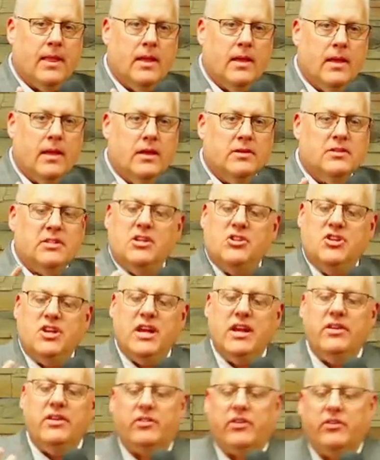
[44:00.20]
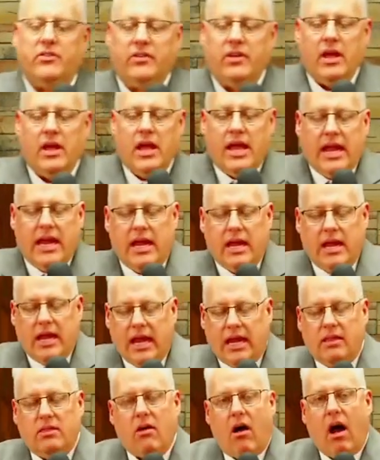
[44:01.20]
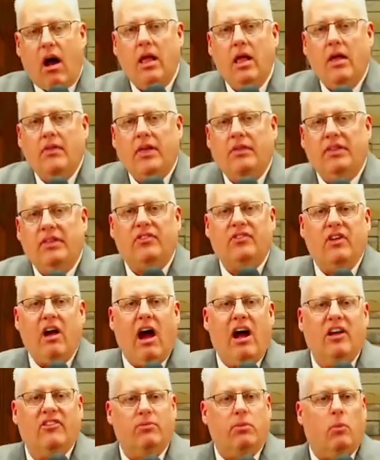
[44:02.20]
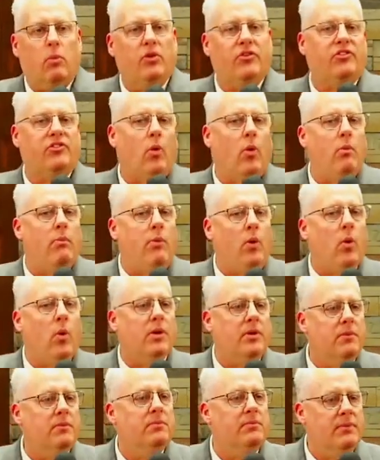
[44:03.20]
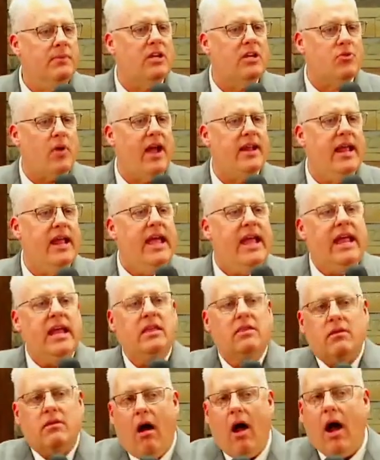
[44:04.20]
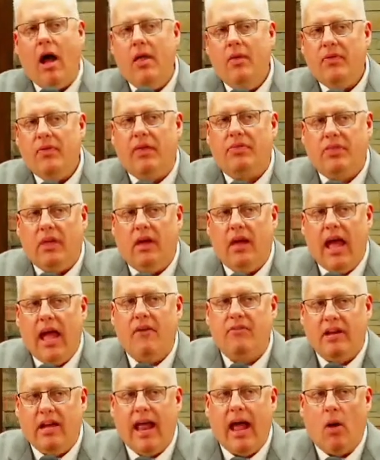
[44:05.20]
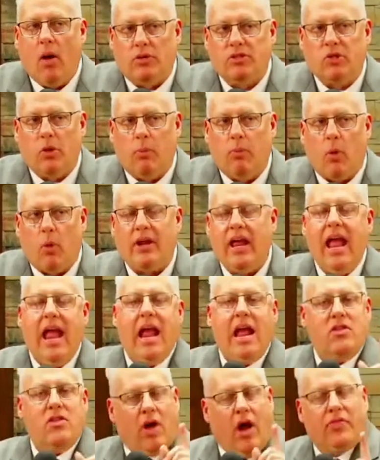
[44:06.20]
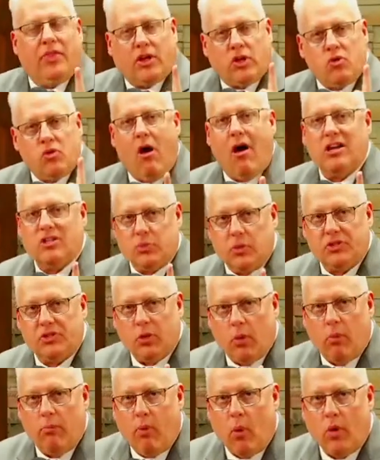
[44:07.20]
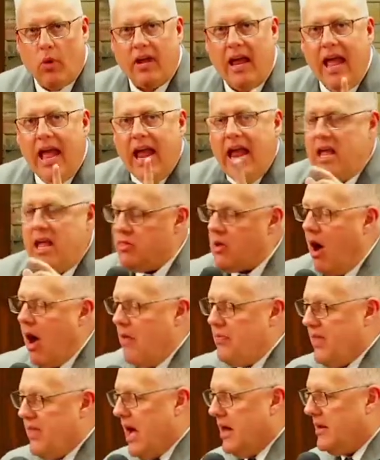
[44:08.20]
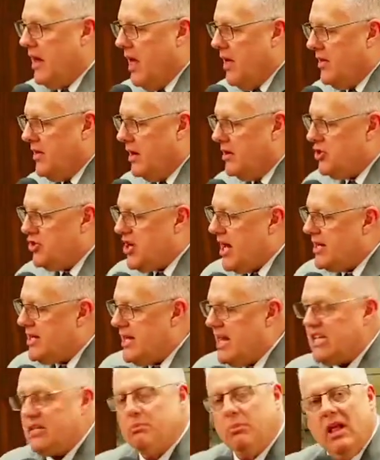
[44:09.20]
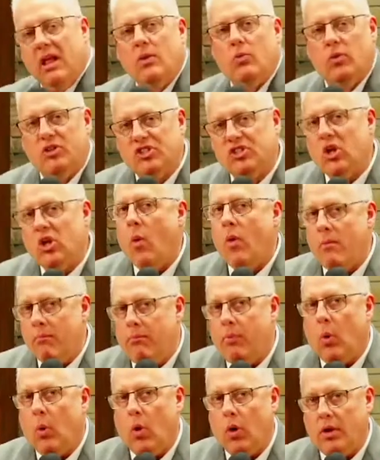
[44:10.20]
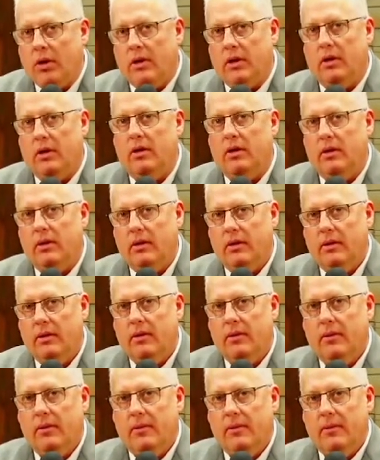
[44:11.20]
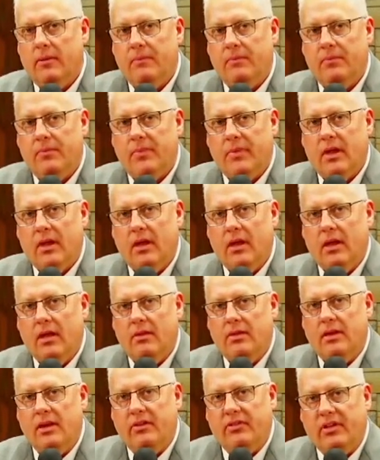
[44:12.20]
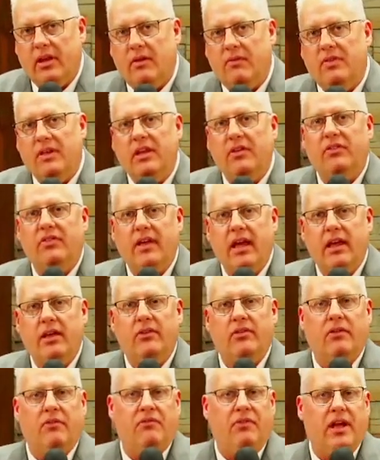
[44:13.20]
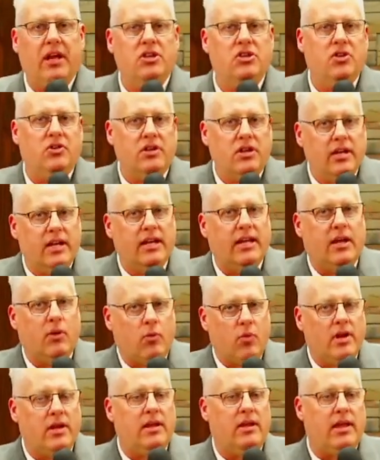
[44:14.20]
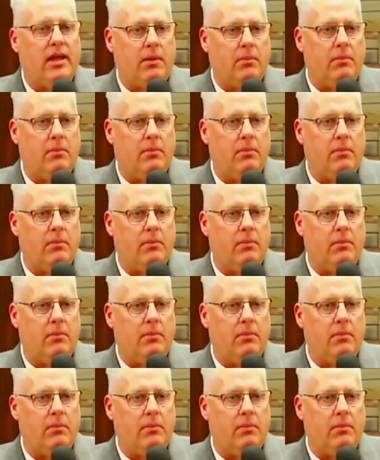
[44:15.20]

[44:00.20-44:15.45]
See, Jesus, he, he thought that this gospel was so important. That's right. He thought that the heaven and hell was so important. He thought the cross was so important. He thought that uh, shedding his blood was so important that he said, if these things offend you, you need to get rid of them.